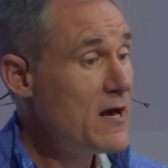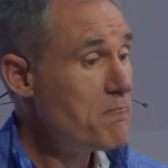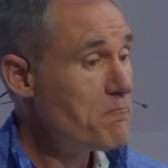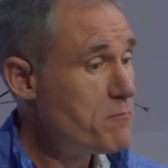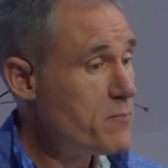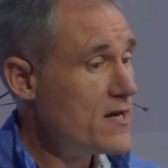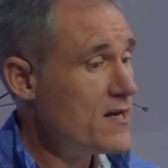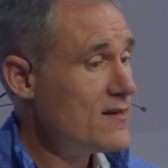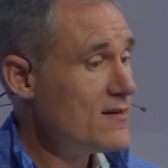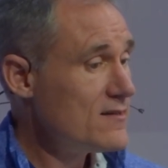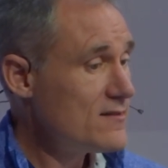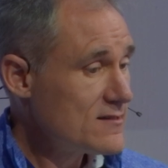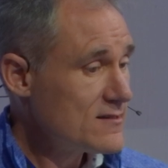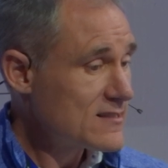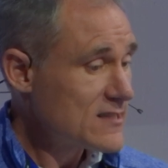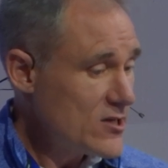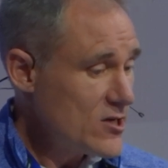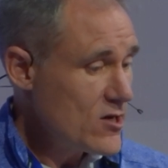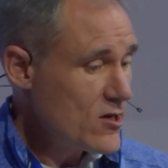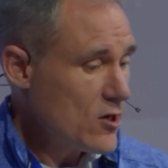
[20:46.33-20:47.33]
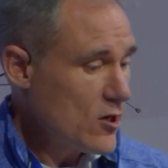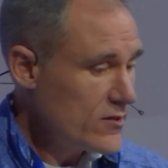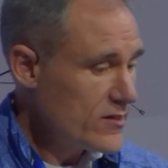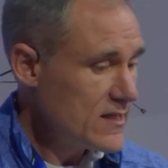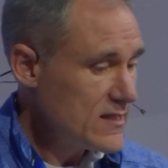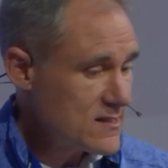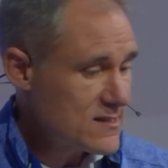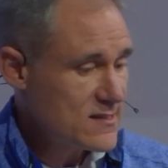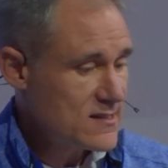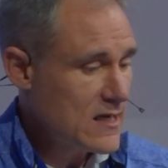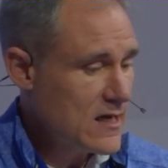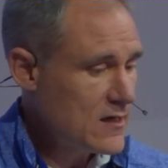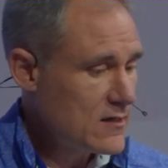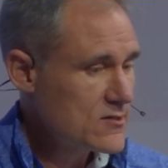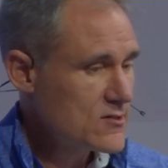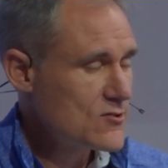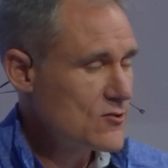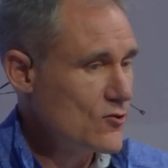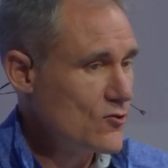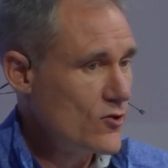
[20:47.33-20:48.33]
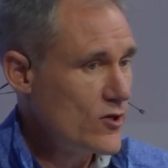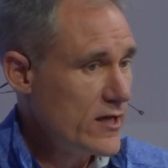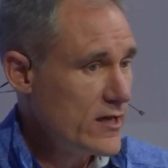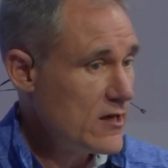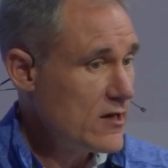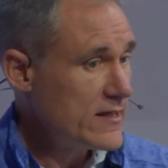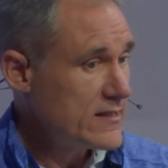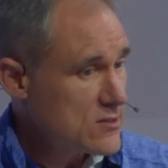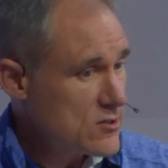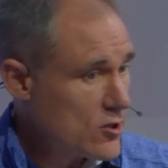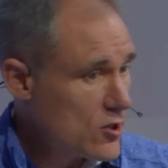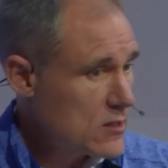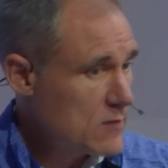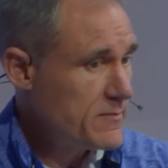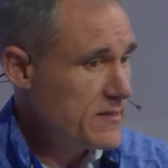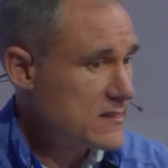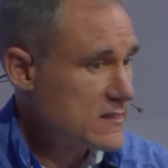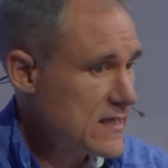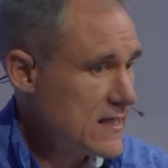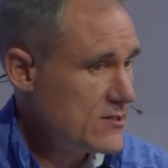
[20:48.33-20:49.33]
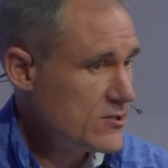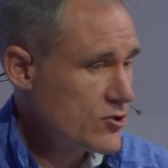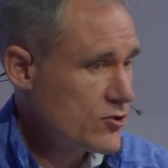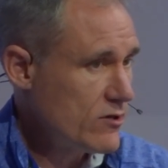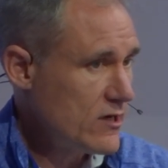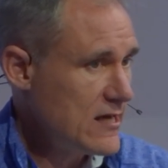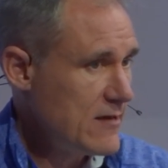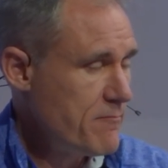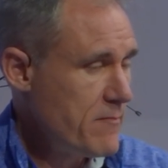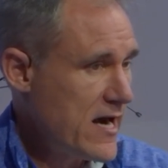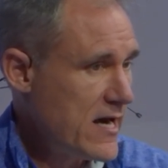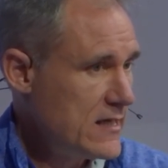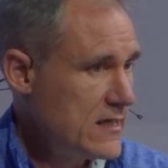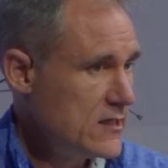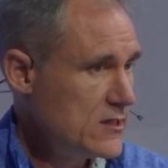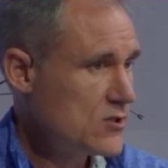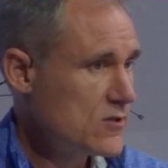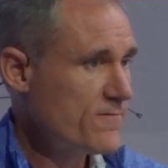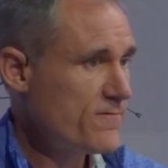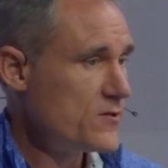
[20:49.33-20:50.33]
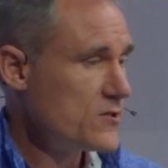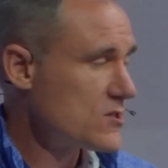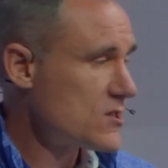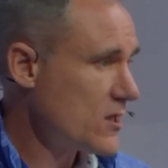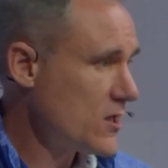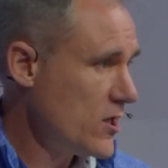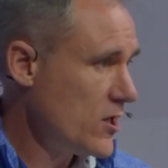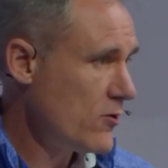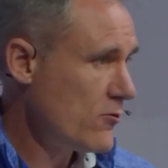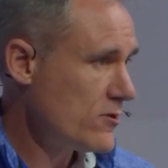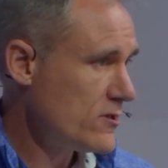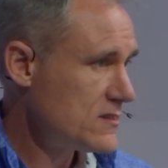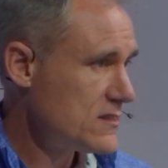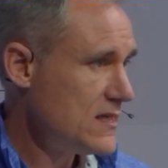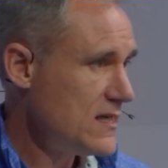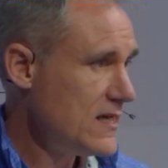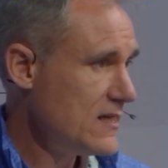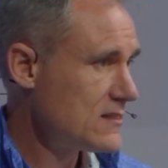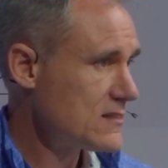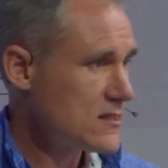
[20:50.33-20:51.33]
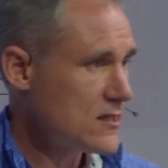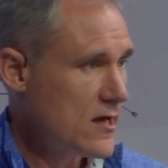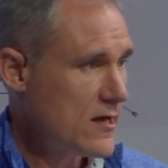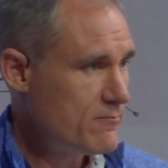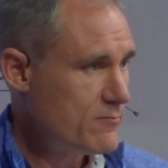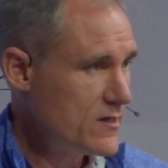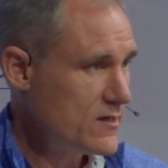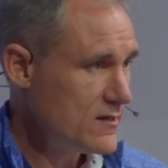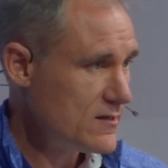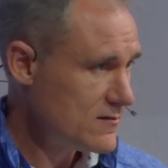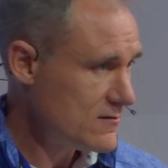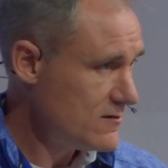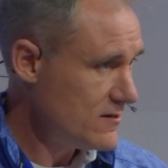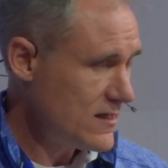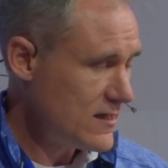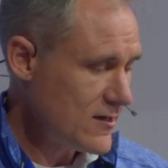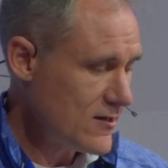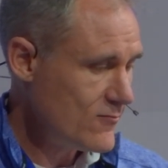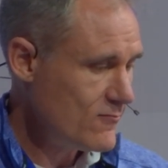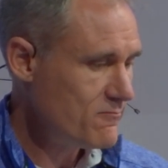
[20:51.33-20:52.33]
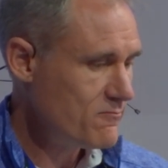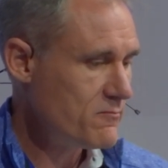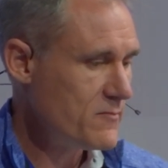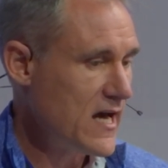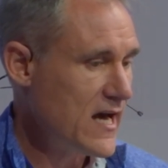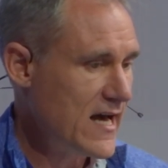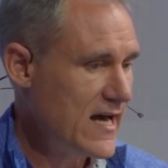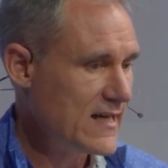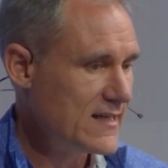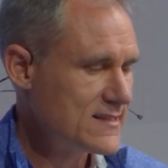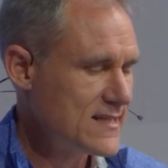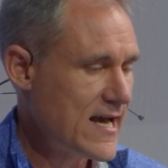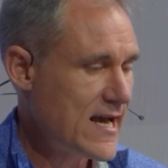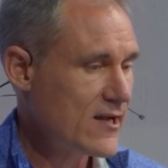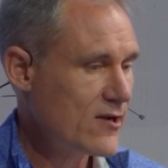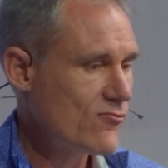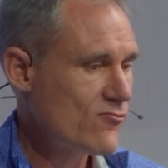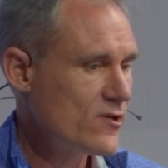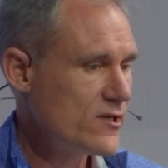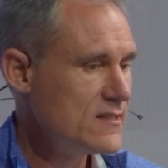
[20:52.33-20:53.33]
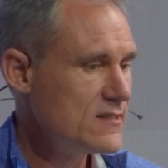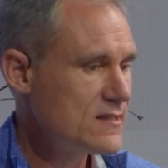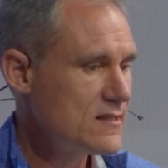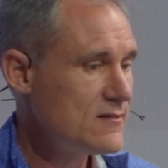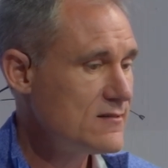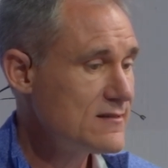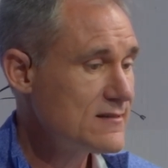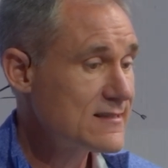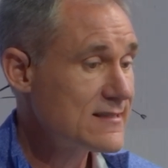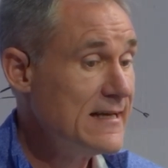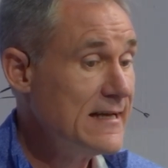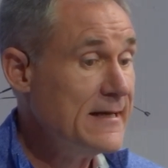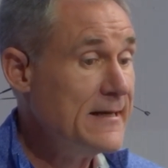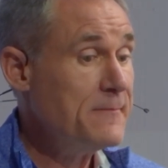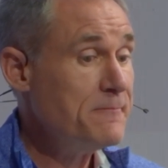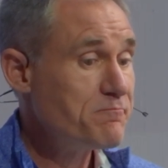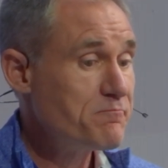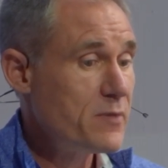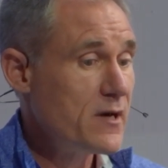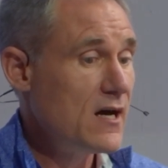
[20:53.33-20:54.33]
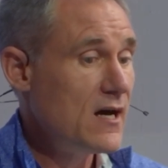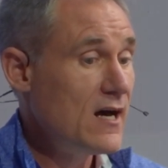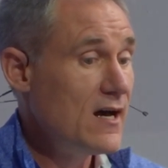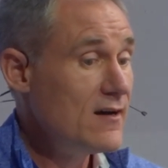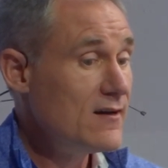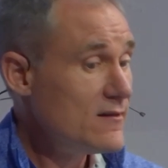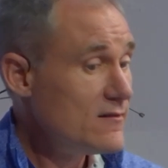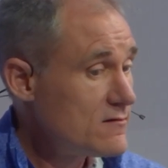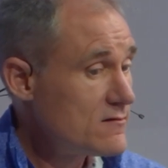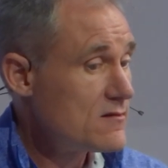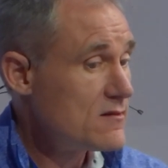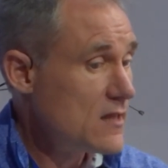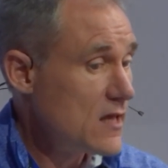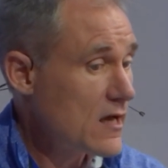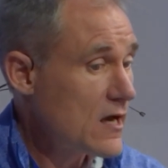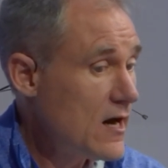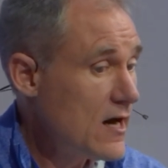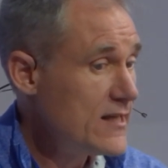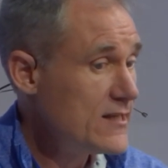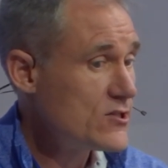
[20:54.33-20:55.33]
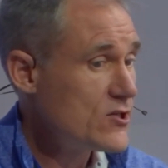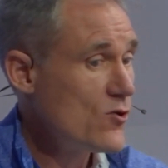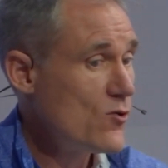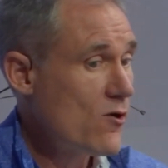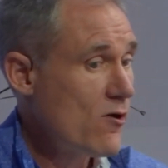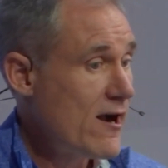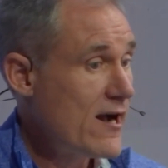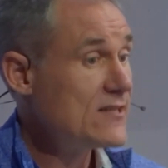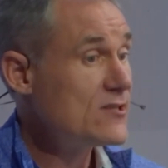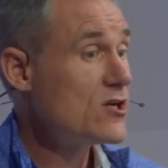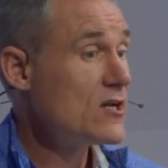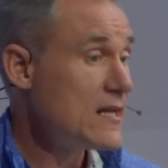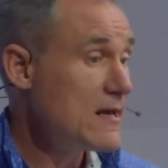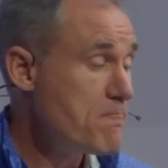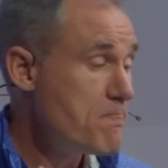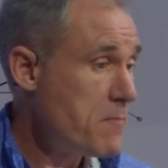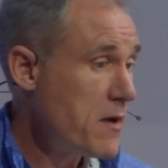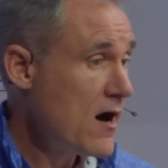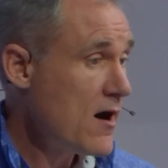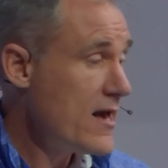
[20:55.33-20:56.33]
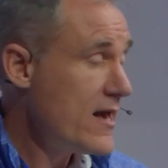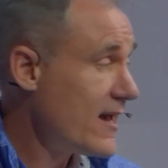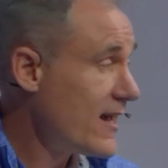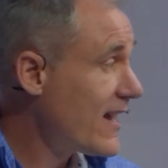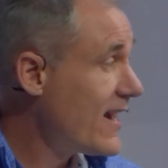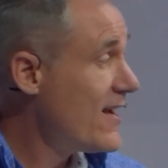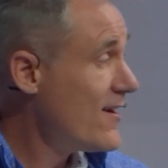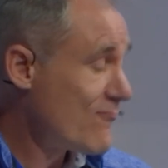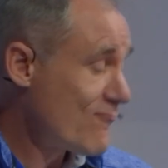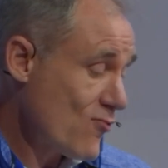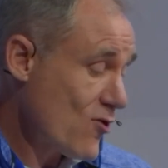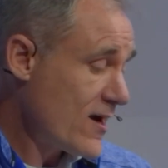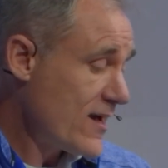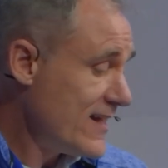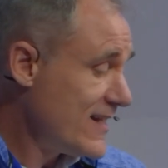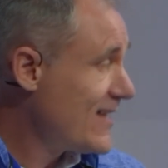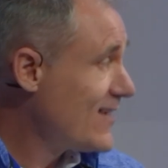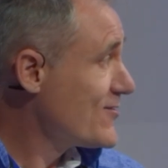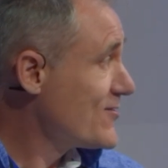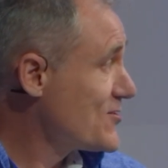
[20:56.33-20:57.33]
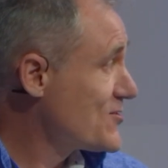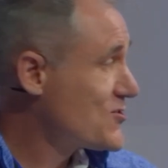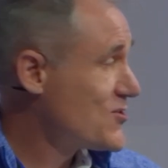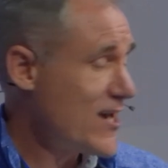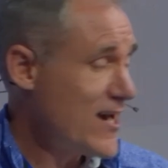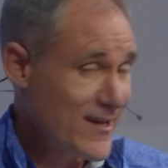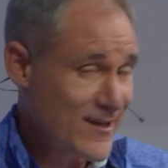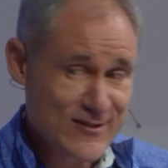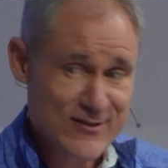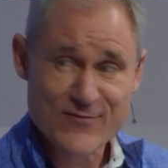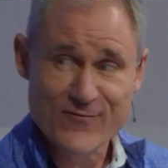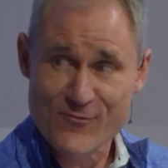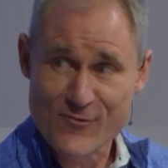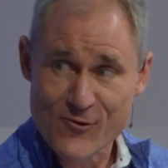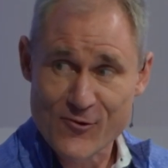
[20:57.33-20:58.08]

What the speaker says: But so you've got this tussle, you know, it's got to be centrally managed for security and cyber, you know, attack reasons. But the guys who are actually buying it and writing out the checks for